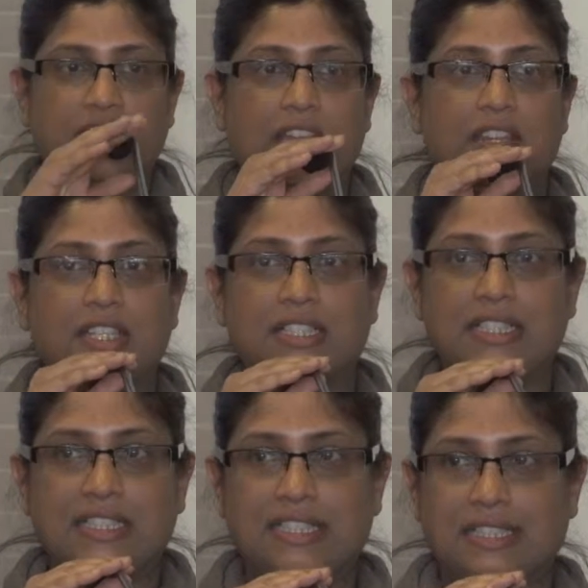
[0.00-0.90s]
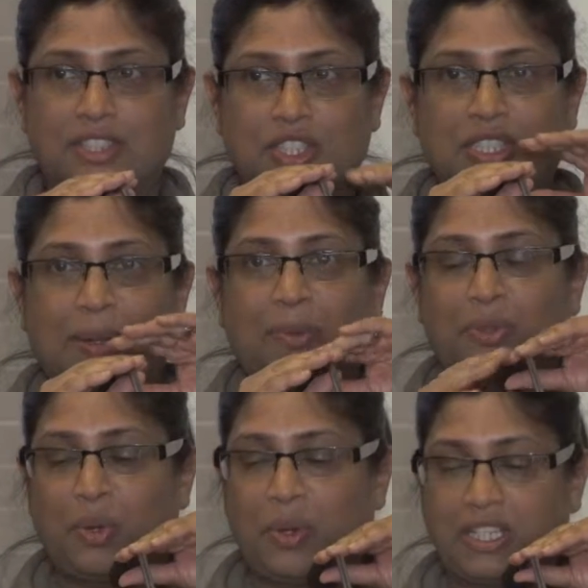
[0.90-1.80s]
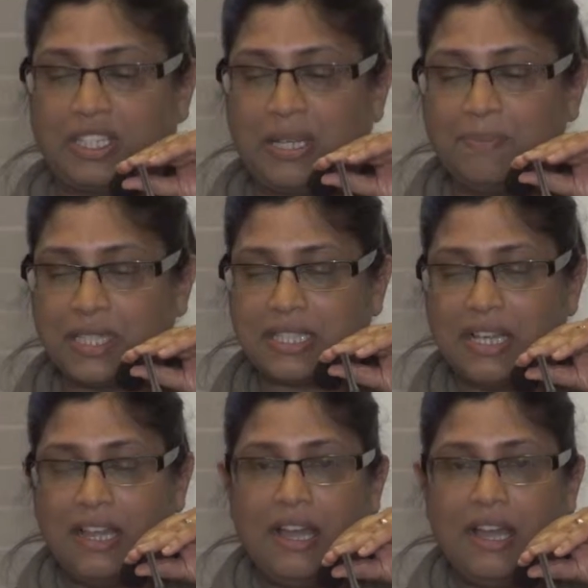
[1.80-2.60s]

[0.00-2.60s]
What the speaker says: then this is just some of the quick tips.